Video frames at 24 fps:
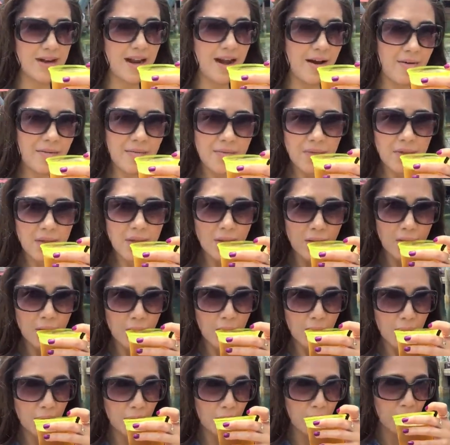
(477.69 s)
now.
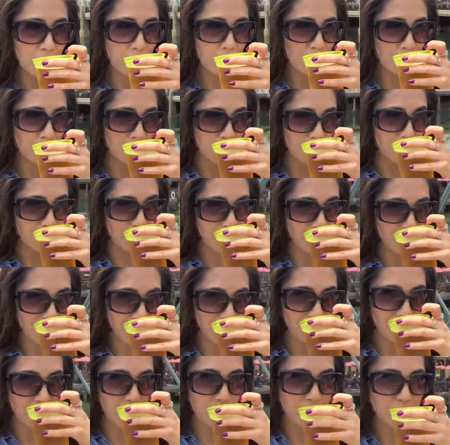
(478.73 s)
Is that really?
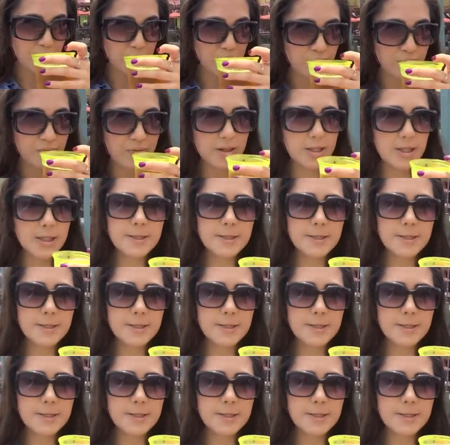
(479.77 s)
So it really just.